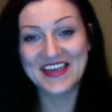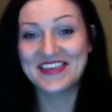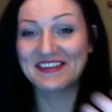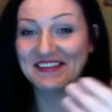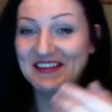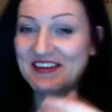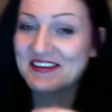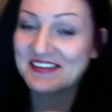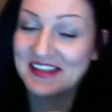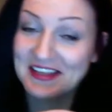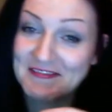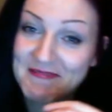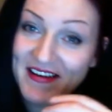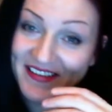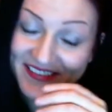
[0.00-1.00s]
just looked
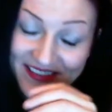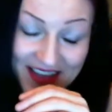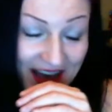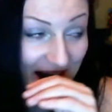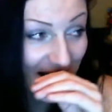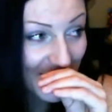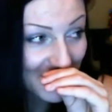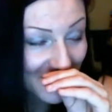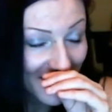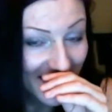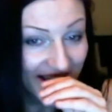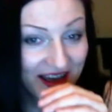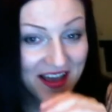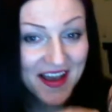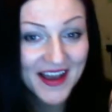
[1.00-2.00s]
at myself
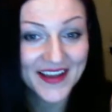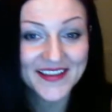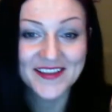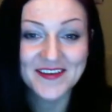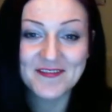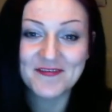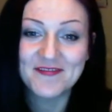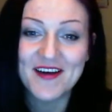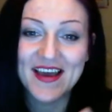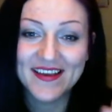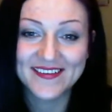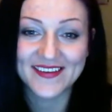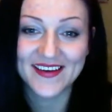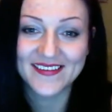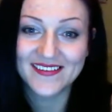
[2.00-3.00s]
and the
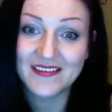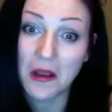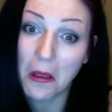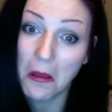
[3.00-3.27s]
face I did.